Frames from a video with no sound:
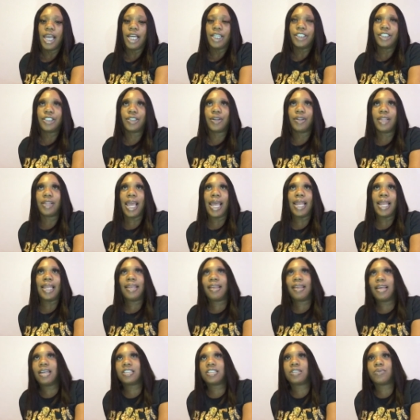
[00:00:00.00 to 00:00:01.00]
So that
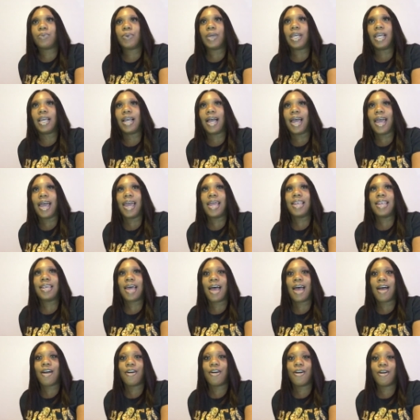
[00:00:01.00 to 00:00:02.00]
next week, I had
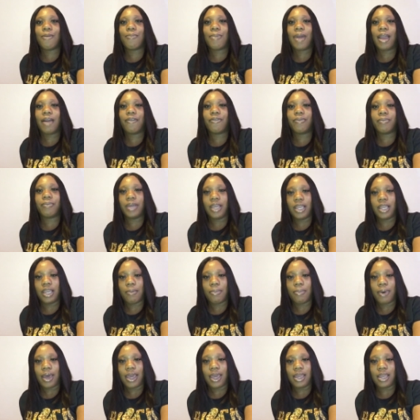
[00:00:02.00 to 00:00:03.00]
not heard back from
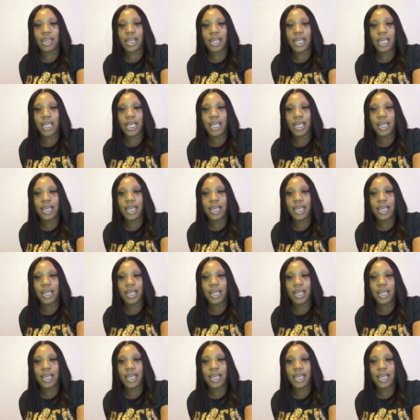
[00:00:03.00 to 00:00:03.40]
anybody.